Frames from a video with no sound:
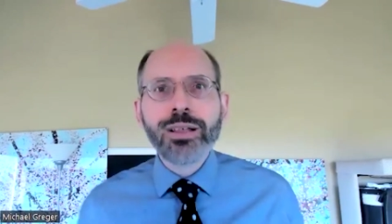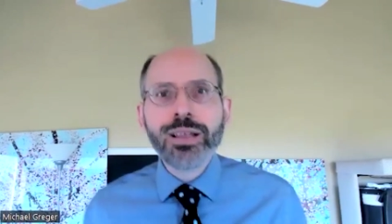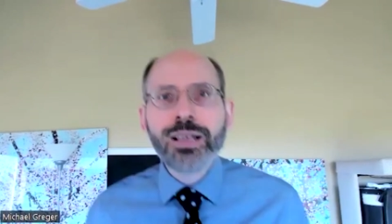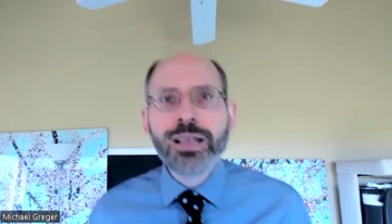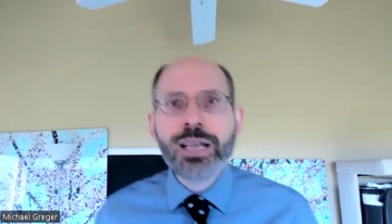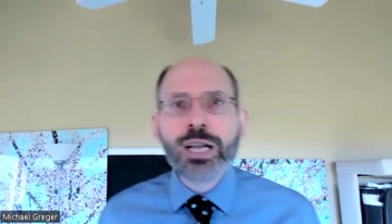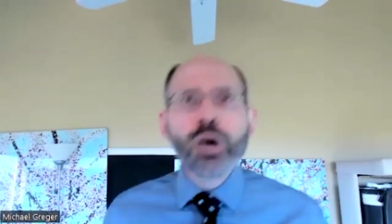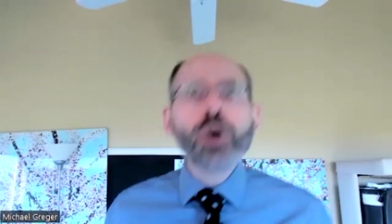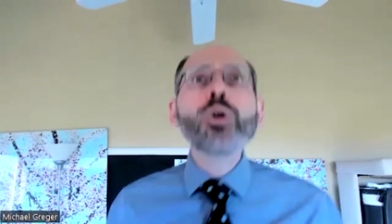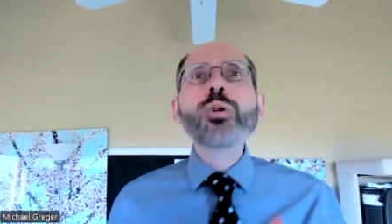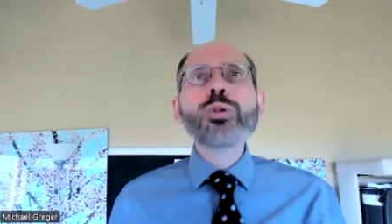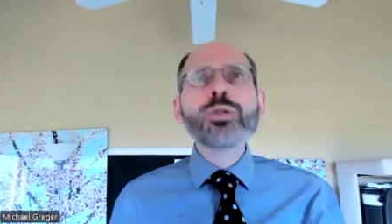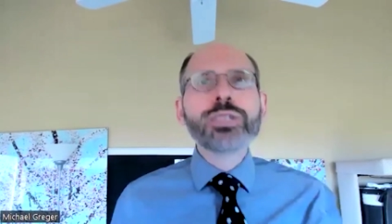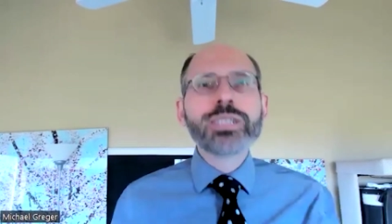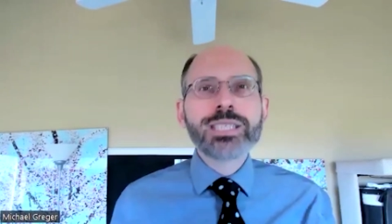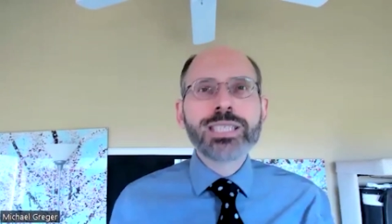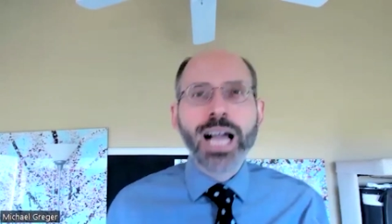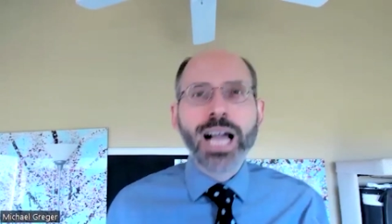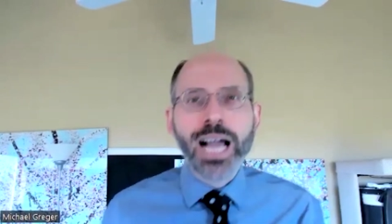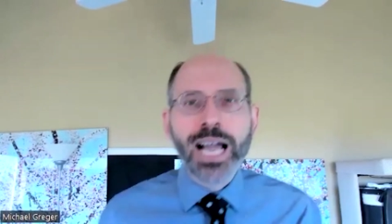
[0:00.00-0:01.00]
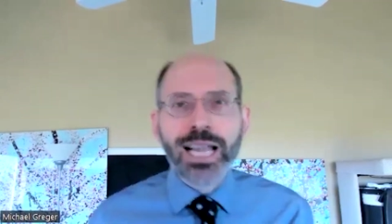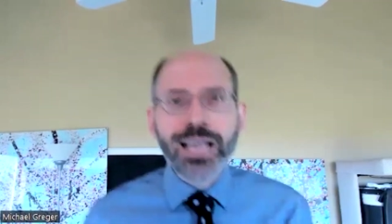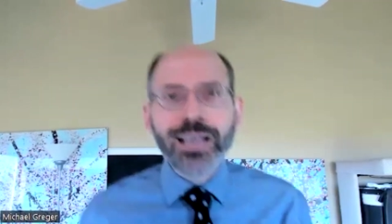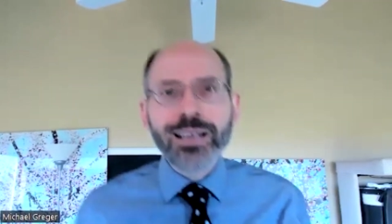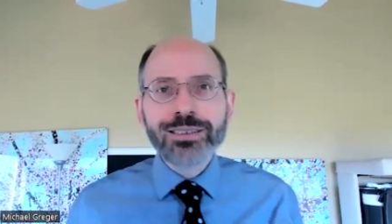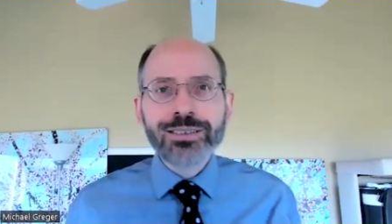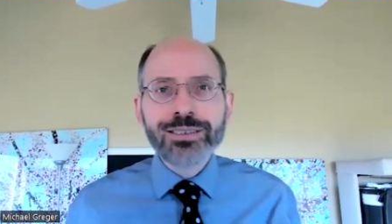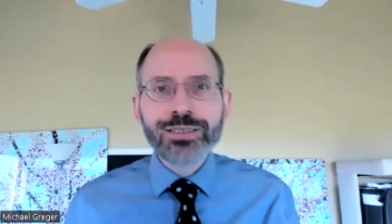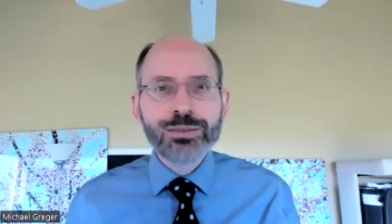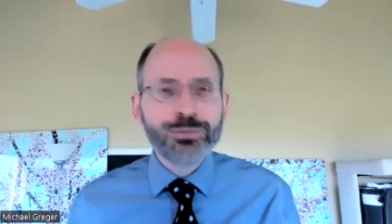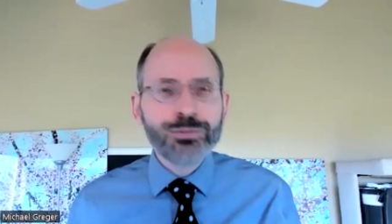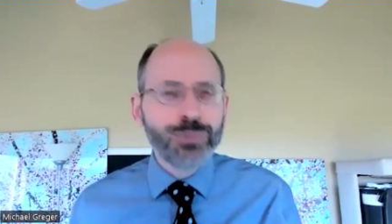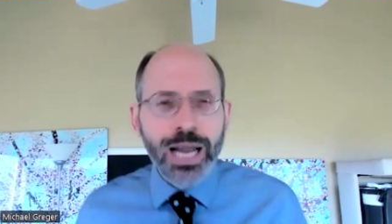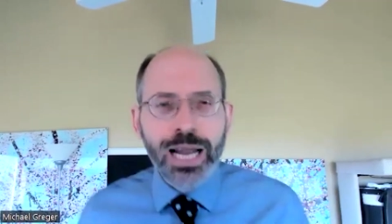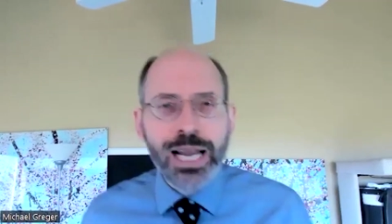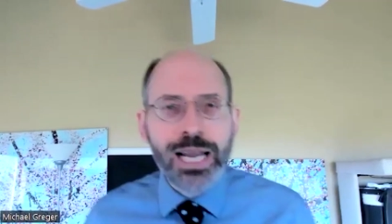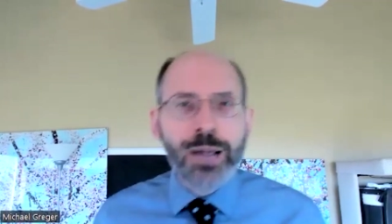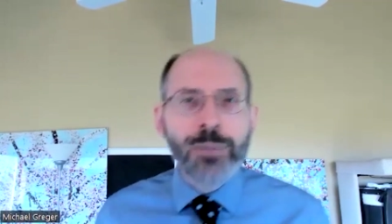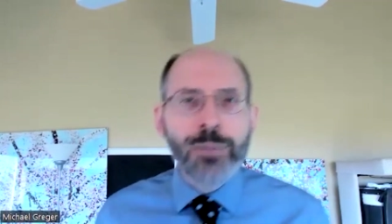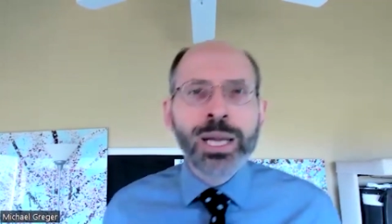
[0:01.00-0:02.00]
Whose science, right? I
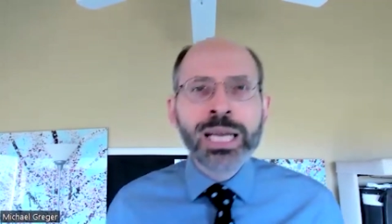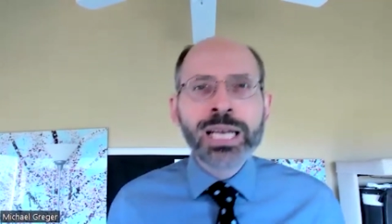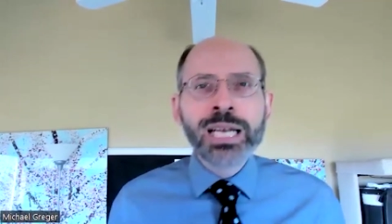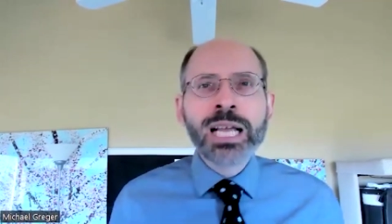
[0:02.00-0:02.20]
mean,